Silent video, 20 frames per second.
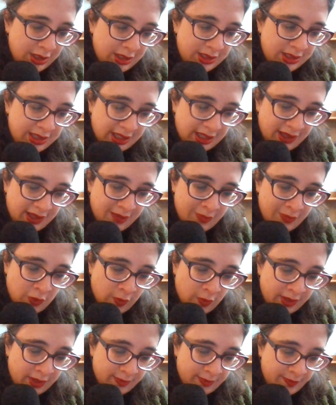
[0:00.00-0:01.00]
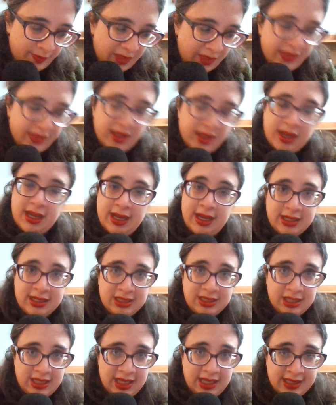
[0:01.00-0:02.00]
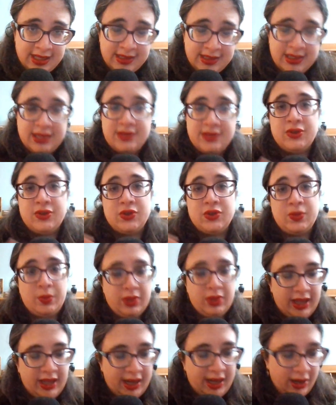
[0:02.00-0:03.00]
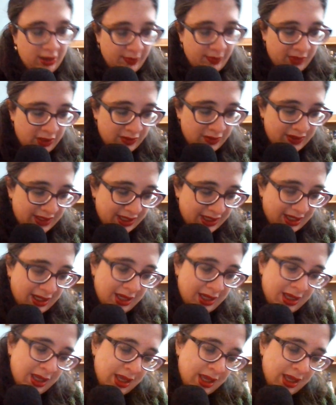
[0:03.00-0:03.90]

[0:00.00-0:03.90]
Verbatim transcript: take that moment and then connect to the ancestors, play your music,